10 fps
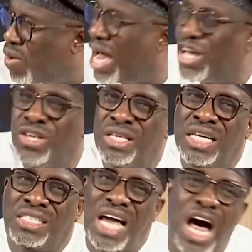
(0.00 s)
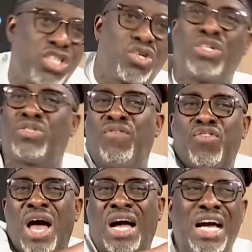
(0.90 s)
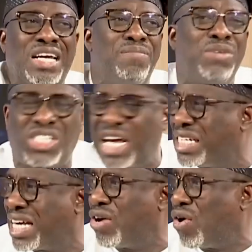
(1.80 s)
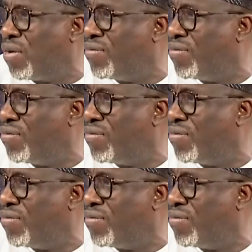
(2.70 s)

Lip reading: and the thousands of you academicians and all of